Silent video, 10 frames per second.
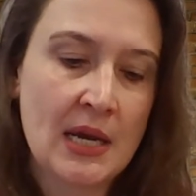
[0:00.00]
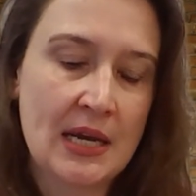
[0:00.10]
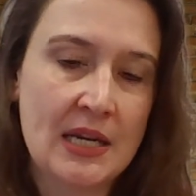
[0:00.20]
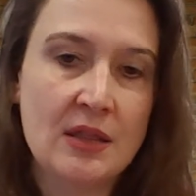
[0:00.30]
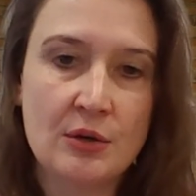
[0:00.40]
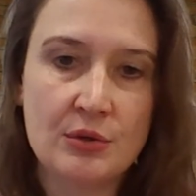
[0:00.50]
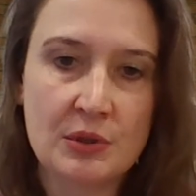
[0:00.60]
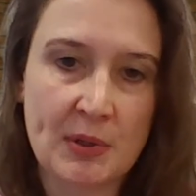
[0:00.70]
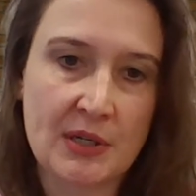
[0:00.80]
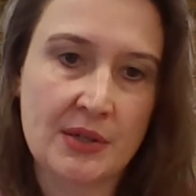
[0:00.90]
in those
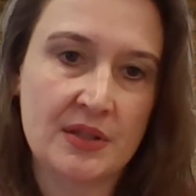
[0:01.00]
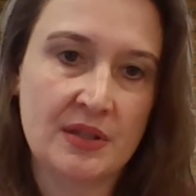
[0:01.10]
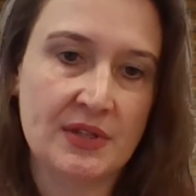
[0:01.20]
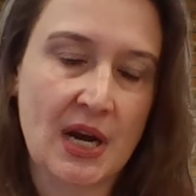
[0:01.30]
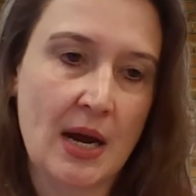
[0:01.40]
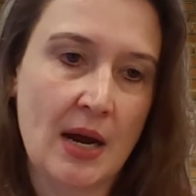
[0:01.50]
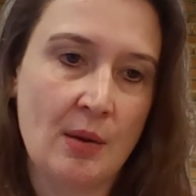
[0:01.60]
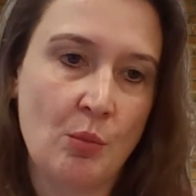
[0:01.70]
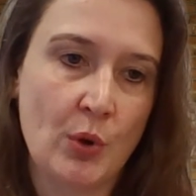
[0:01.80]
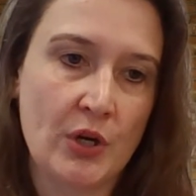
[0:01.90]
periods of
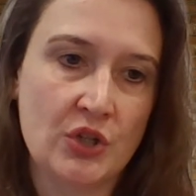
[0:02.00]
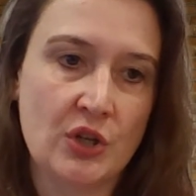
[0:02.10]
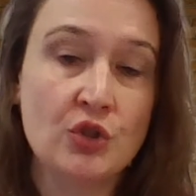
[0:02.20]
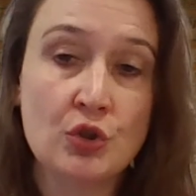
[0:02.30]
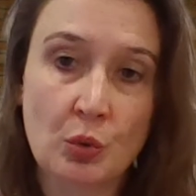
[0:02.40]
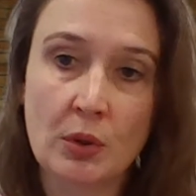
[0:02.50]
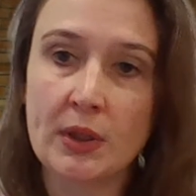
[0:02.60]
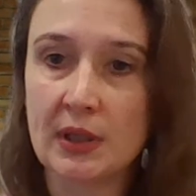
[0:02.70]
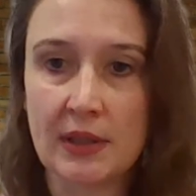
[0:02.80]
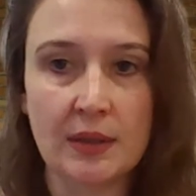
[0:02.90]
time, which
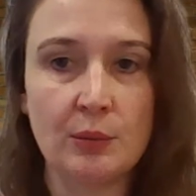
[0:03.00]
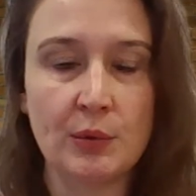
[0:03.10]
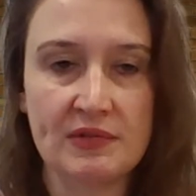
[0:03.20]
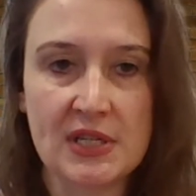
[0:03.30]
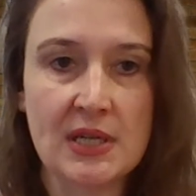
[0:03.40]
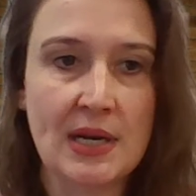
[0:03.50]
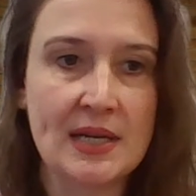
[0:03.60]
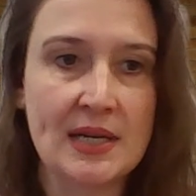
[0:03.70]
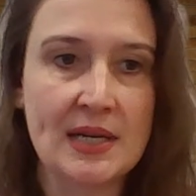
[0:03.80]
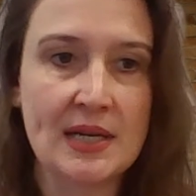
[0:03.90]
historically we've seen
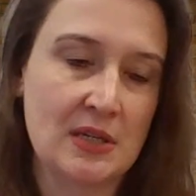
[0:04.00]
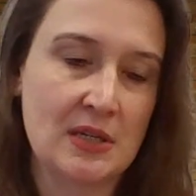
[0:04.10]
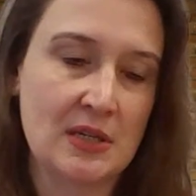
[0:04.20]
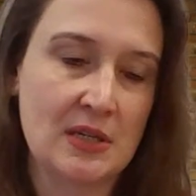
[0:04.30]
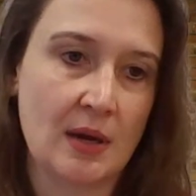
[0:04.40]
SMEs